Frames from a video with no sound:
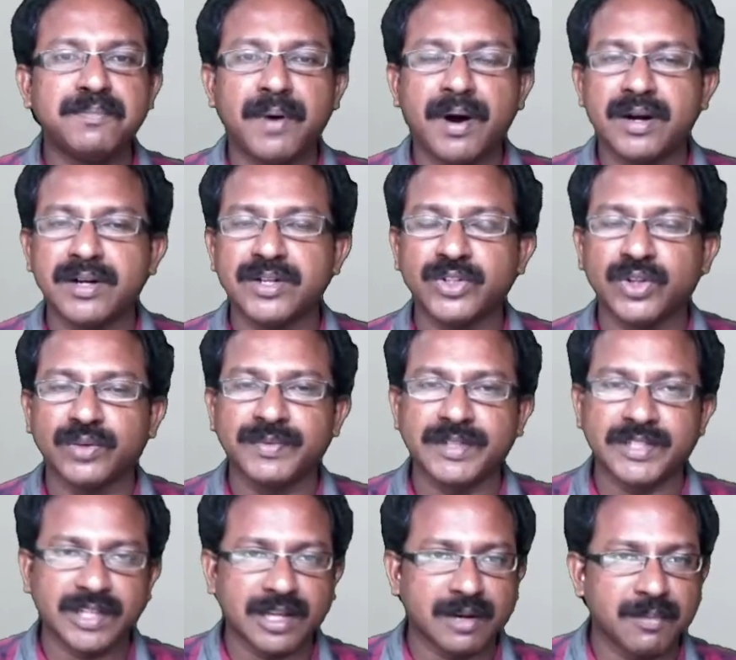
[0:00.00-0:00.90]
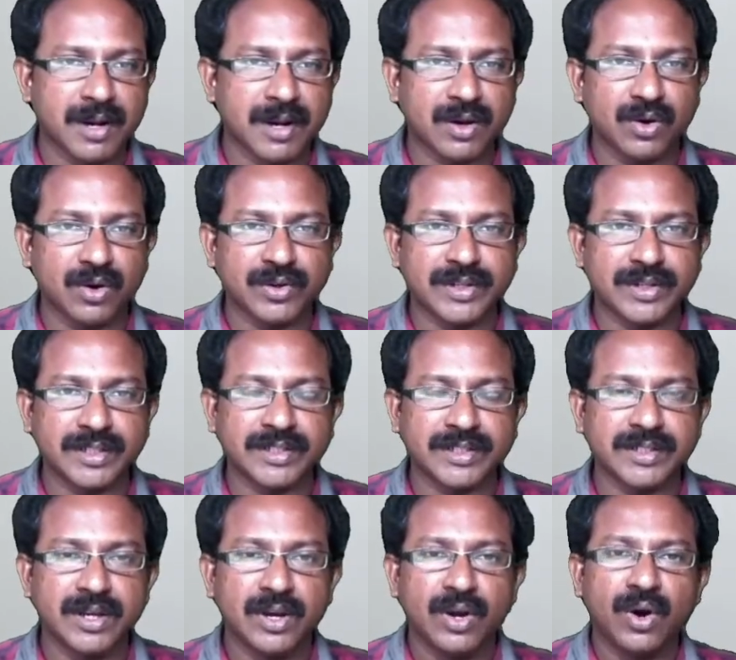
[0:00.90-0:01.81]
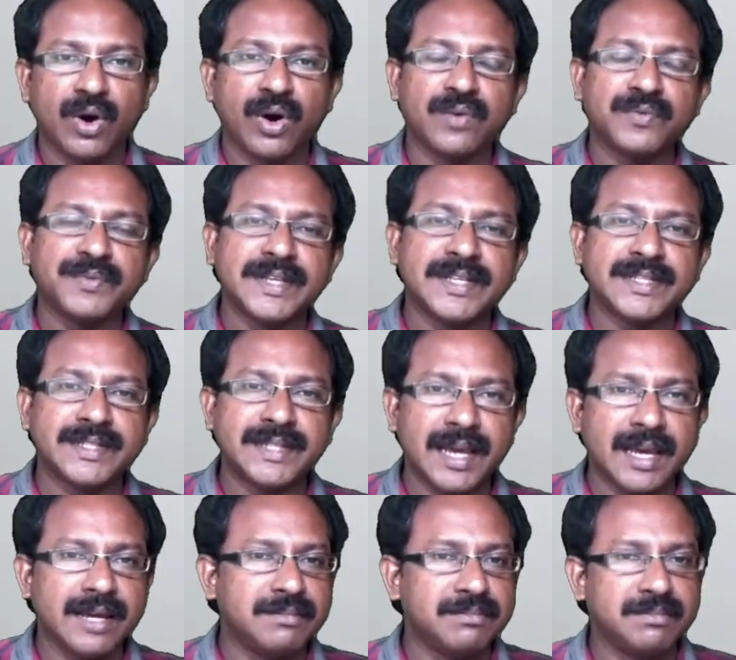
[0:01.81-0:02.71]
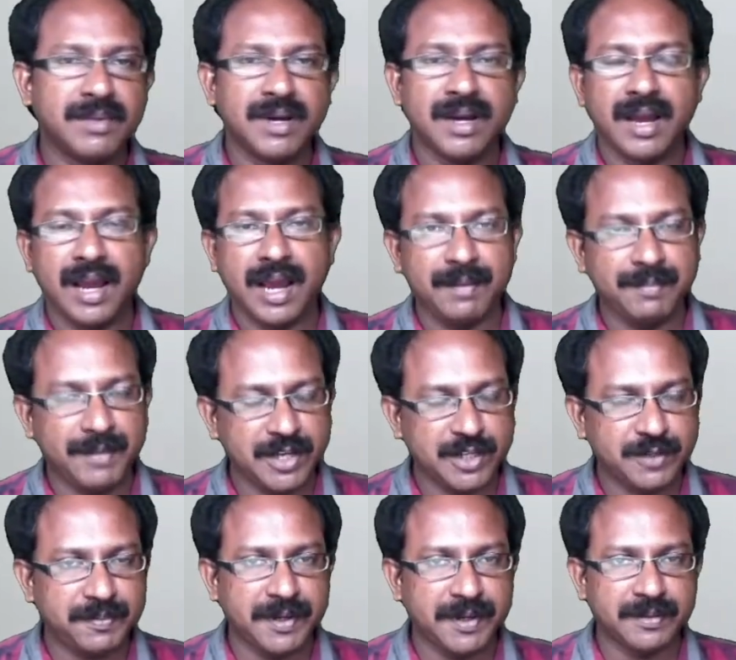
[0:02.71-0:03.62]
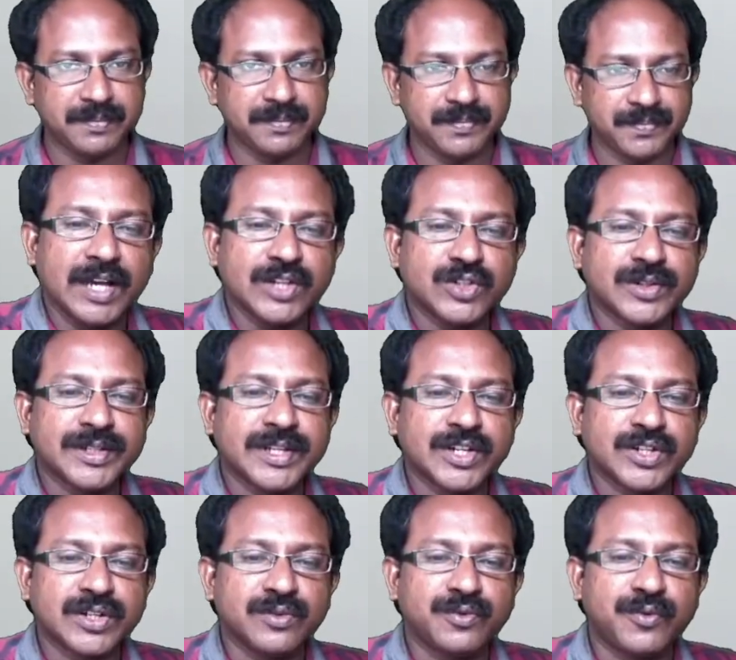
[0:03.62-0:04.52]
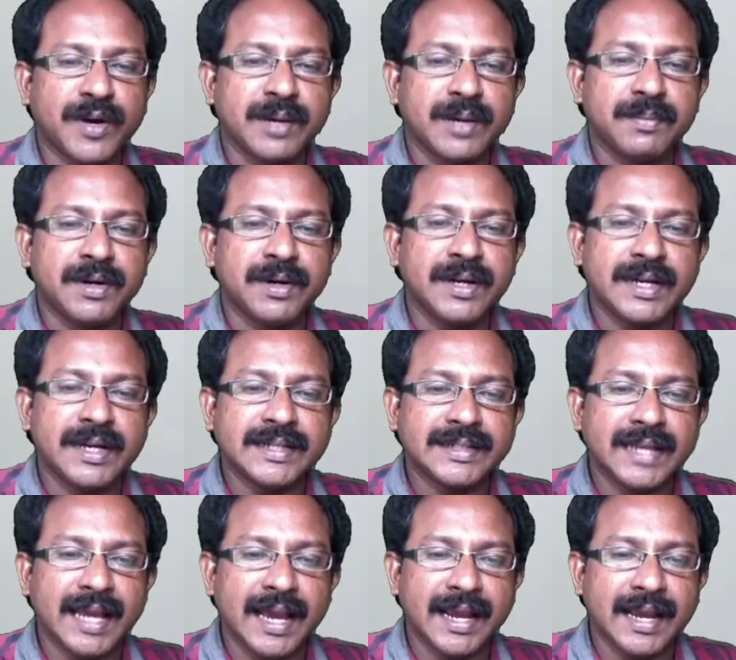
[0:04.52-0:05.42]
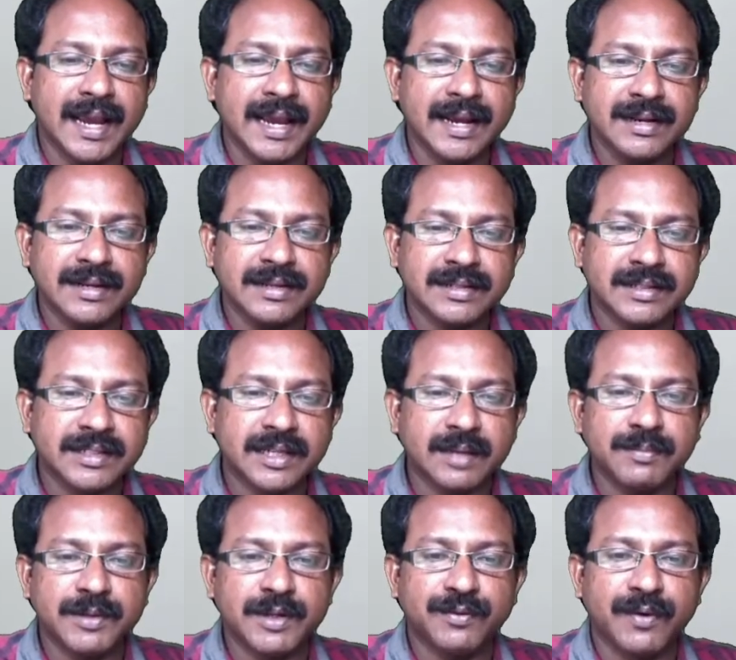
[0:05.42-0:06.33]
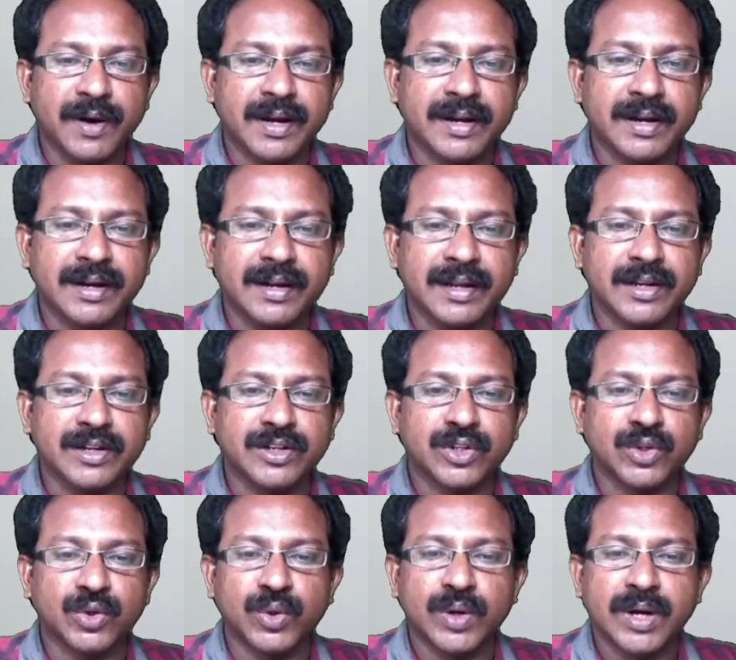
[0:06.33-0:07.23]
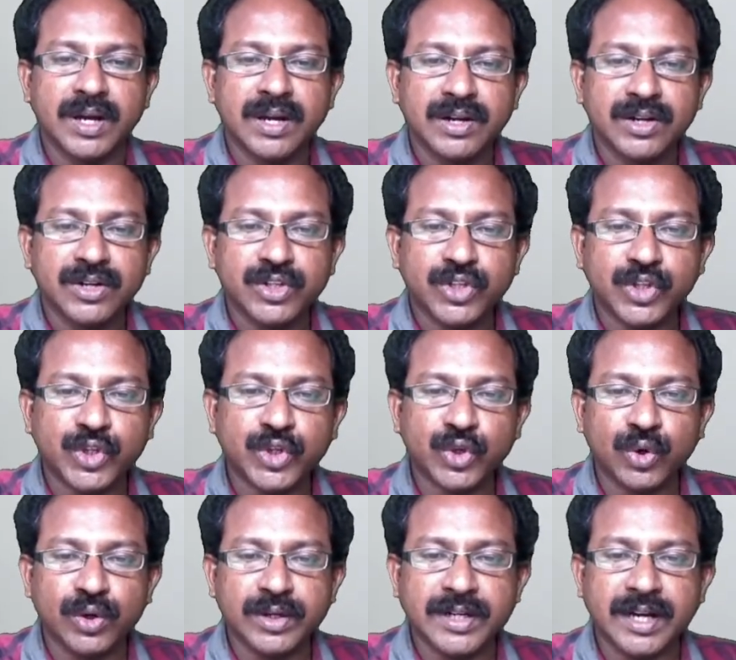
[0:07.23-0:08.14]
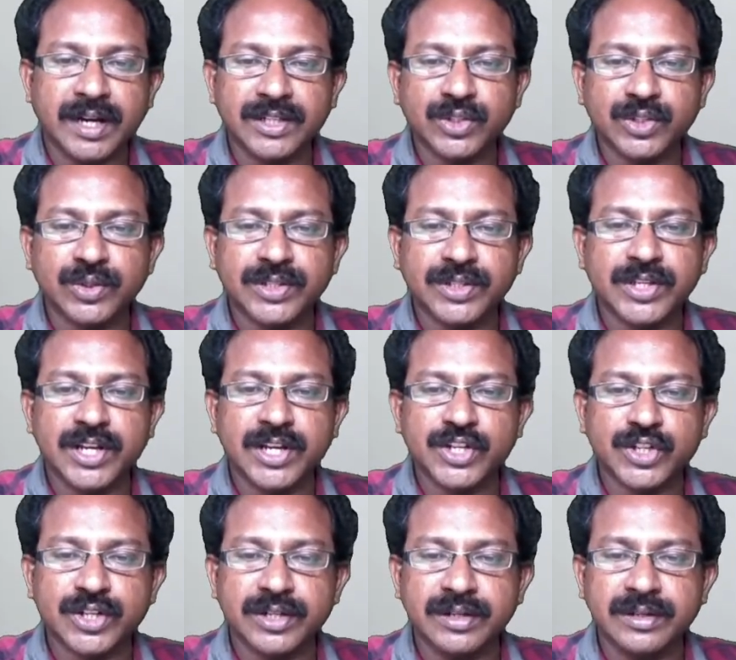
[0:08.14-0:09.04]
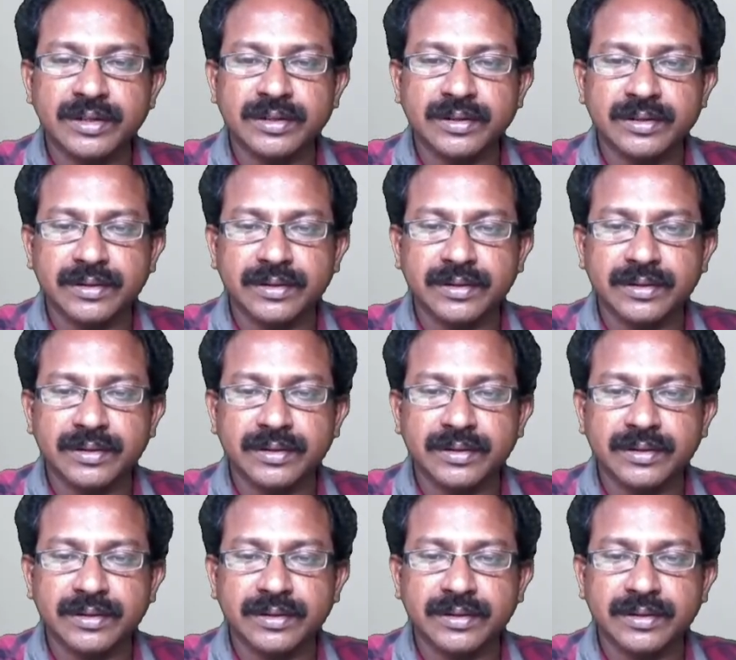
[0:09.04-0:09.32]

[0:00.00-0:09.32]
parts of the cerebral cortex of the same hemisphere. Association fiber is again subdivided into short association